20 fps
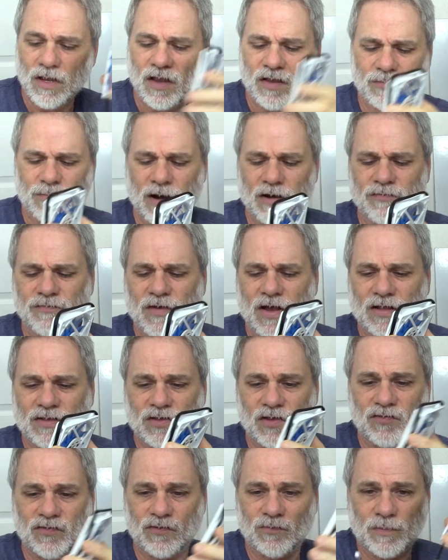As a matter of fact,
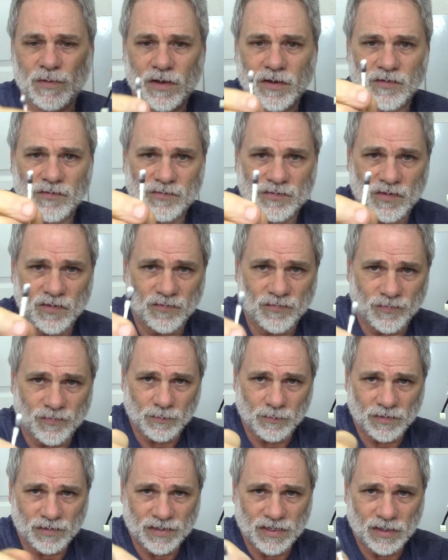this is because this is
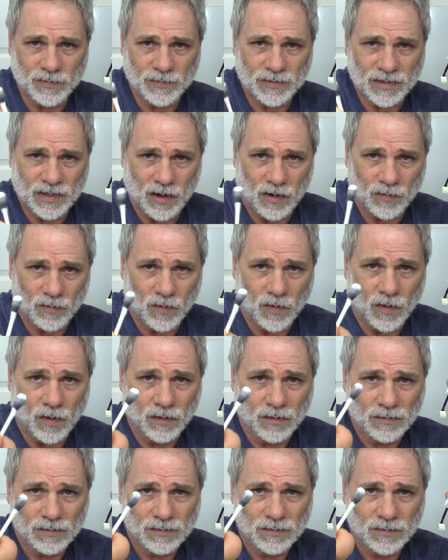cleaning with the
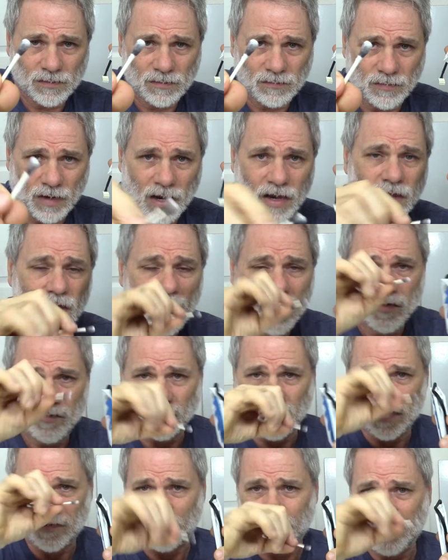alcohol, right?
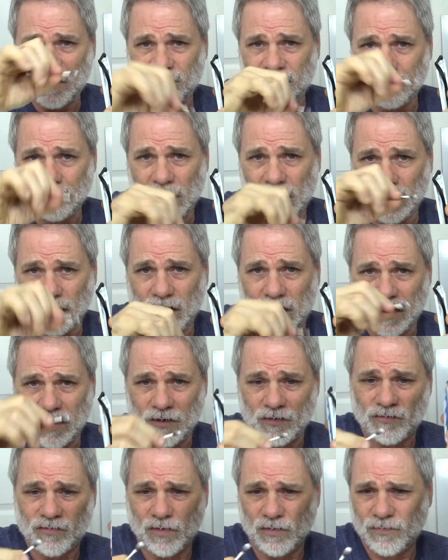So that's a piece of metal on
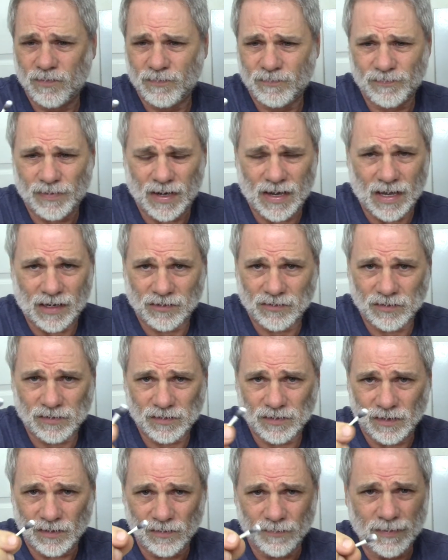there, so it's probably had
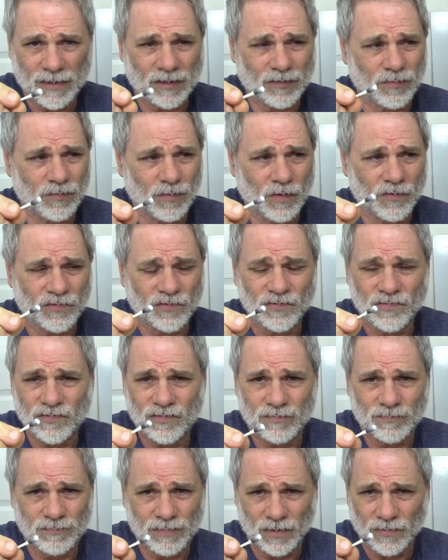a little bit of corrosion
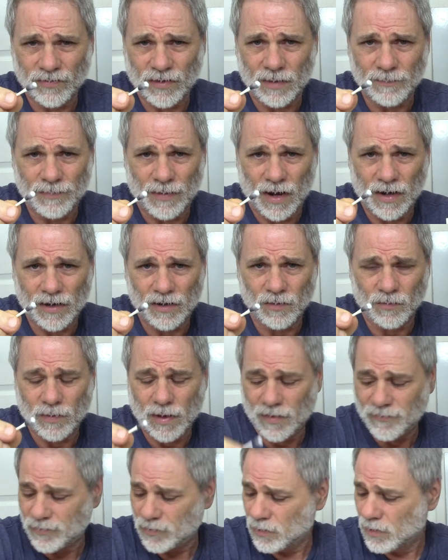built up on it or
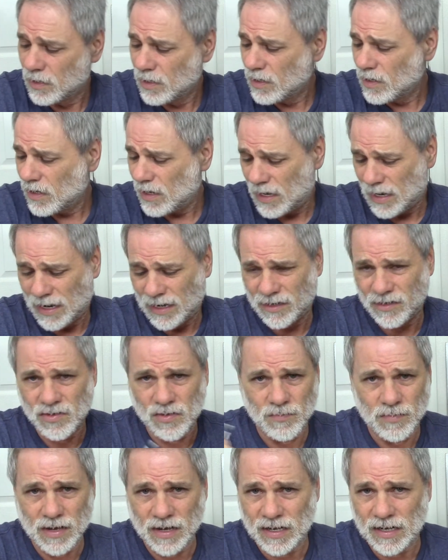whatever, and
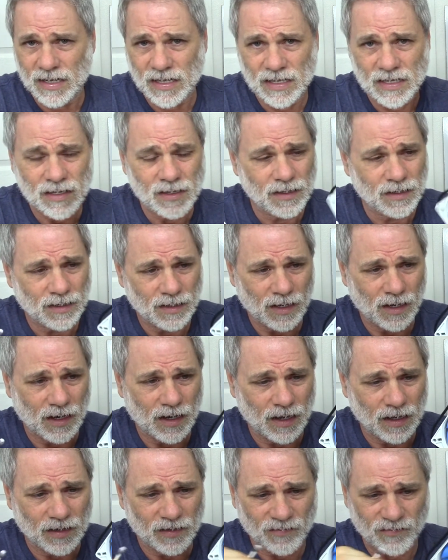humidity
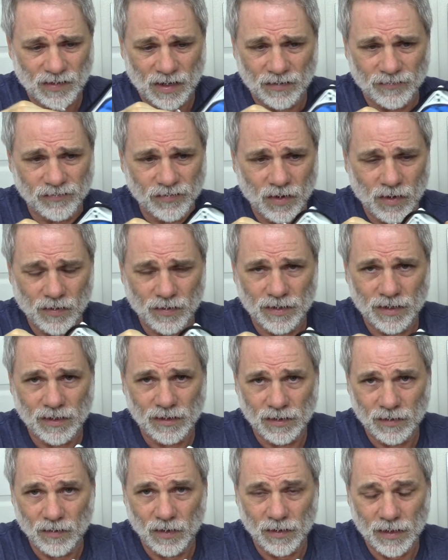uh, and the state of
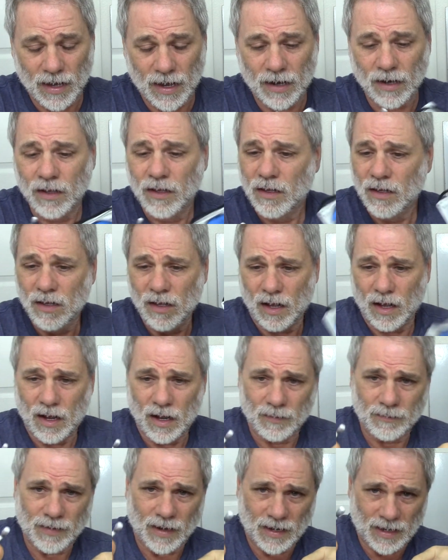Florida and all that.
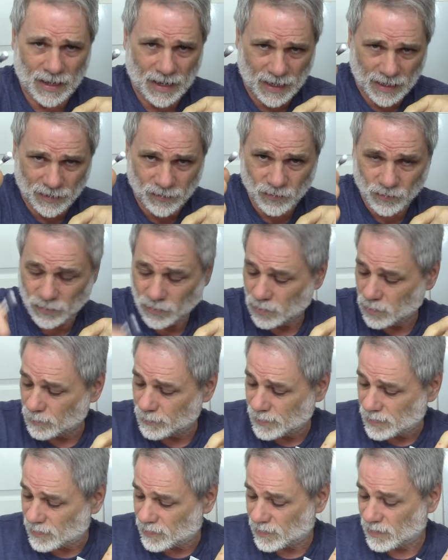Uh, kind of added to a little
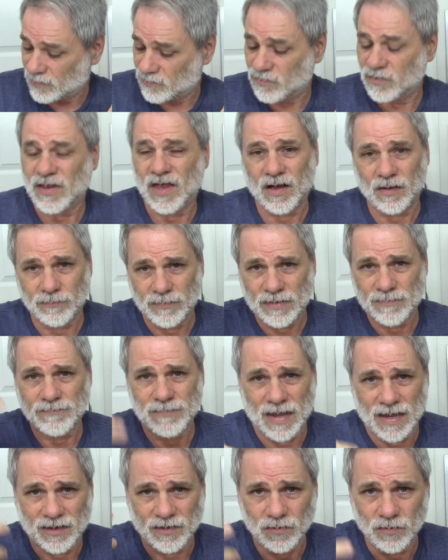bit of things that help it
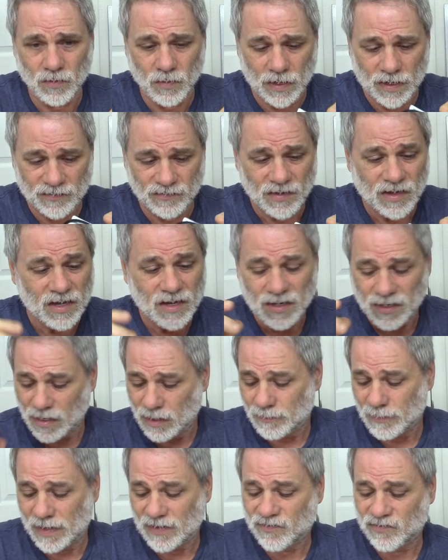make noise.
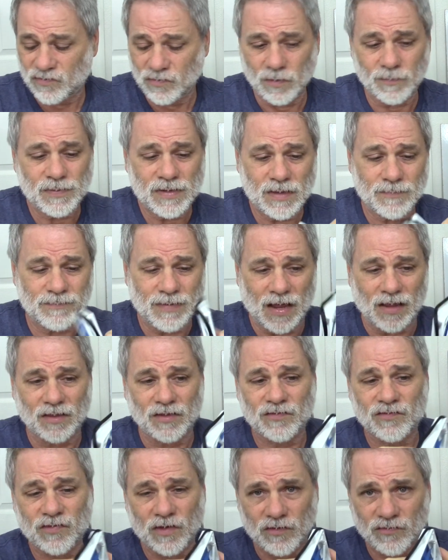Now it might still be a
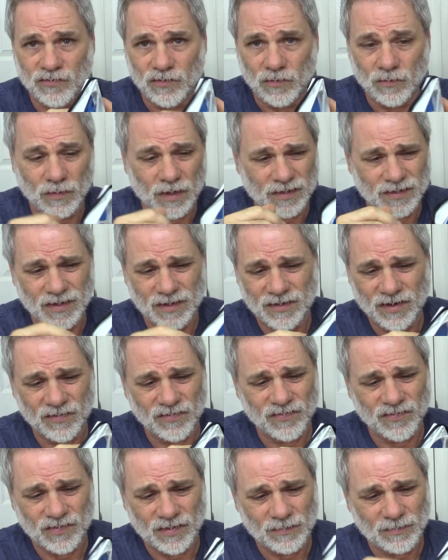balance issue. It, it
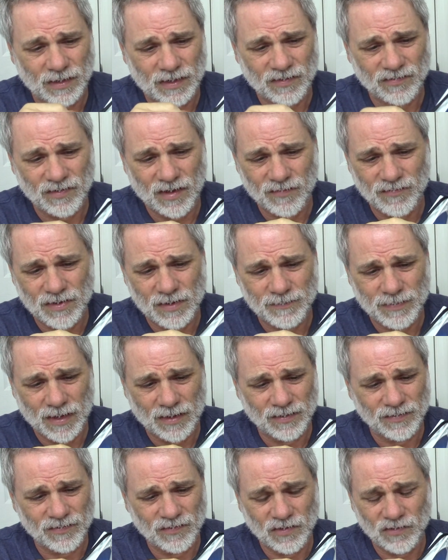doesn't seem like it's having a
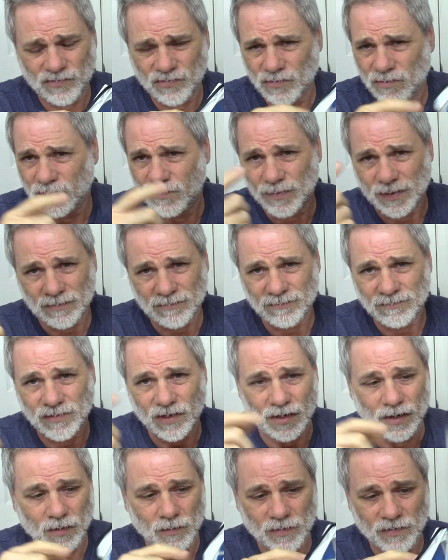balance issue, but you
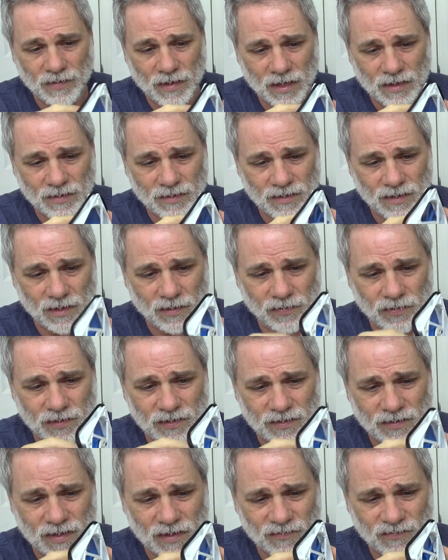know, it, it, you know the
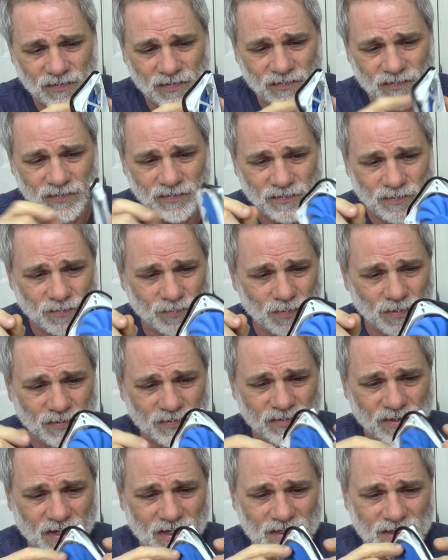distances are
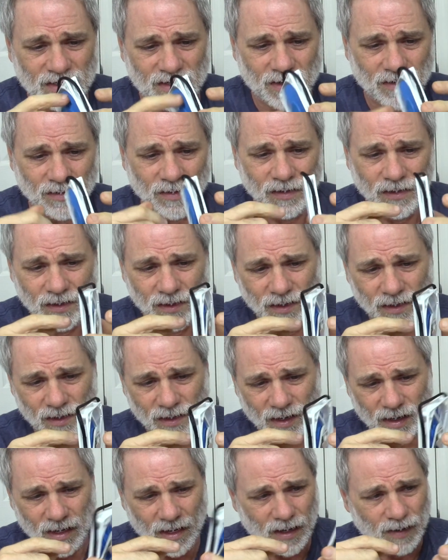real tight in there,
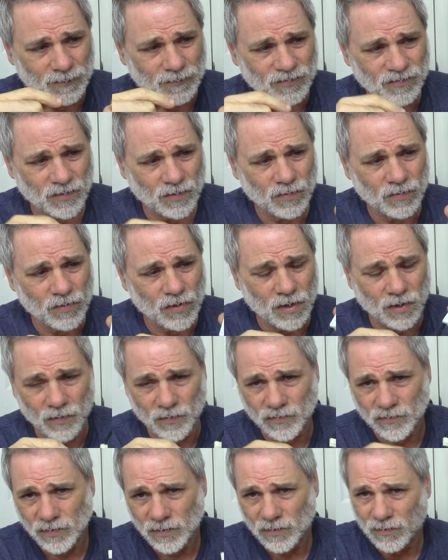um, so who
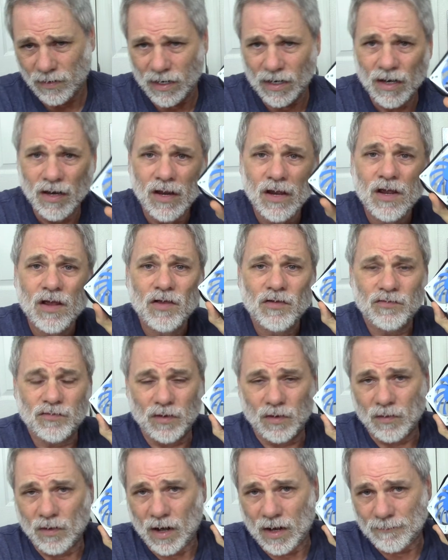knows, right?
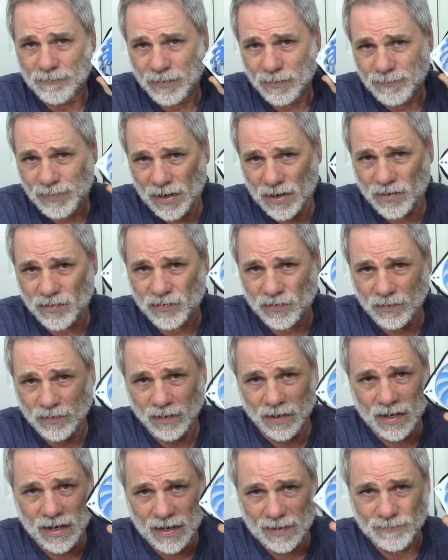So I'm prepared to
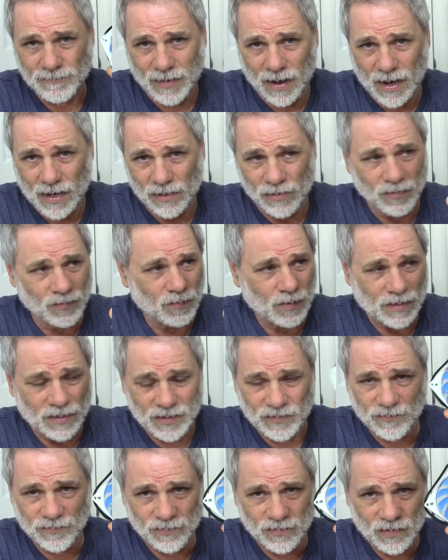go ahead and buy a new one.
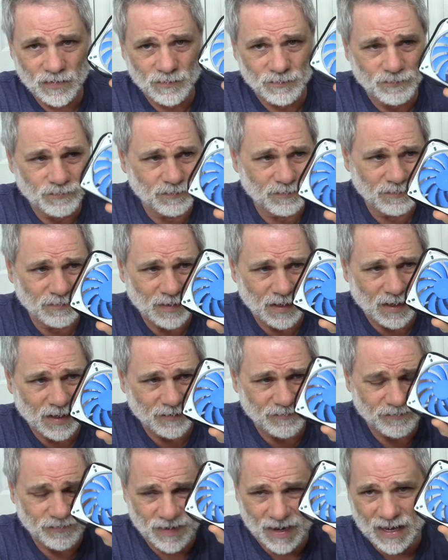These, these
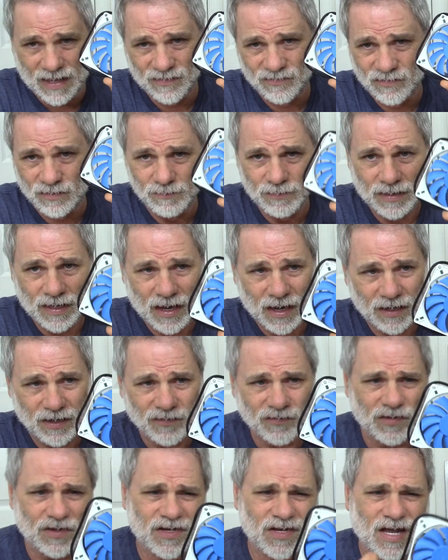uh, fans can be had.
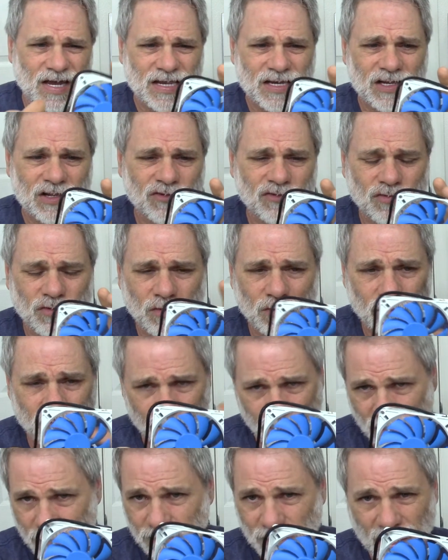This is a 92,
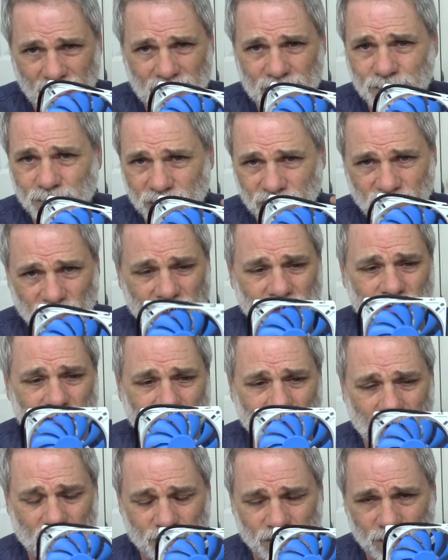mine
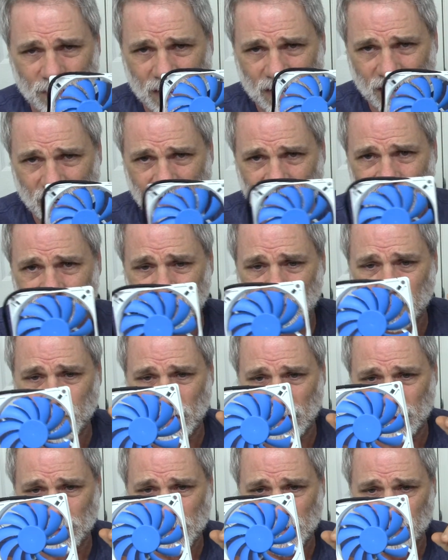particular happens to be a 92
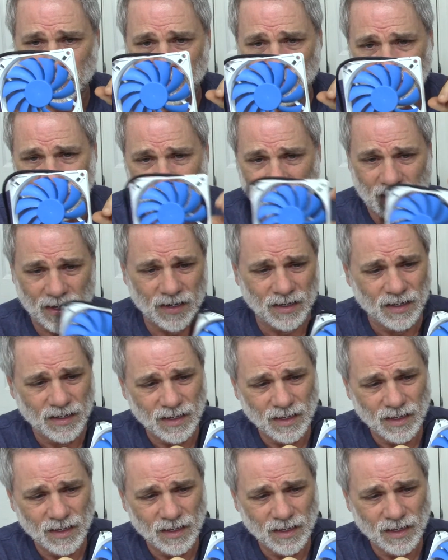millimeter fan.